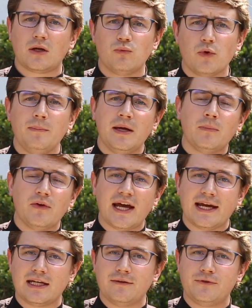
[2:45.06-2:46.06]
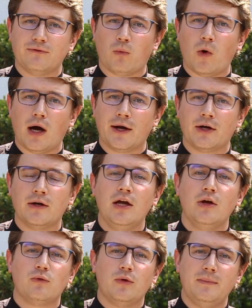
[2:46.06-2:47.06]
remember that gift of water,
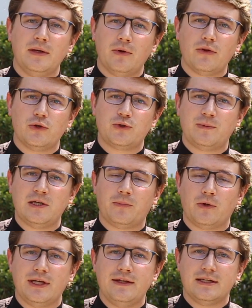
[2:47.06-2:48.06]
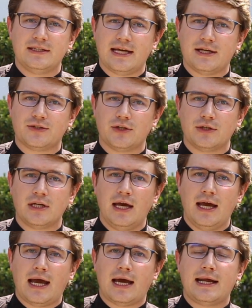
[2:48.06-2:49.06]
remember those people in the desert
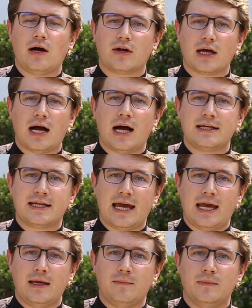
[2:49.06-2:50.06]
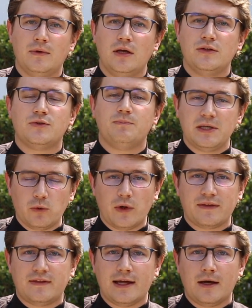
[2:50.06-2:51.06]
and how God came to be
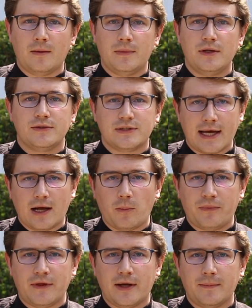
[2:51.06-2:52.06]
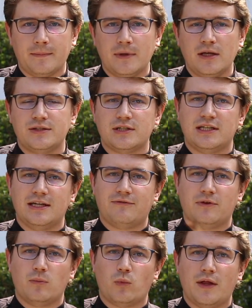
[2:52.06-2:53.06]
with them, to help them, to give
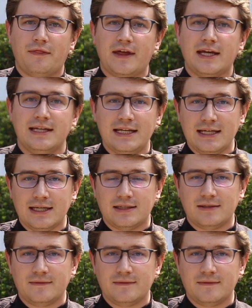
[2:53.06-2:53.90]
them what they need.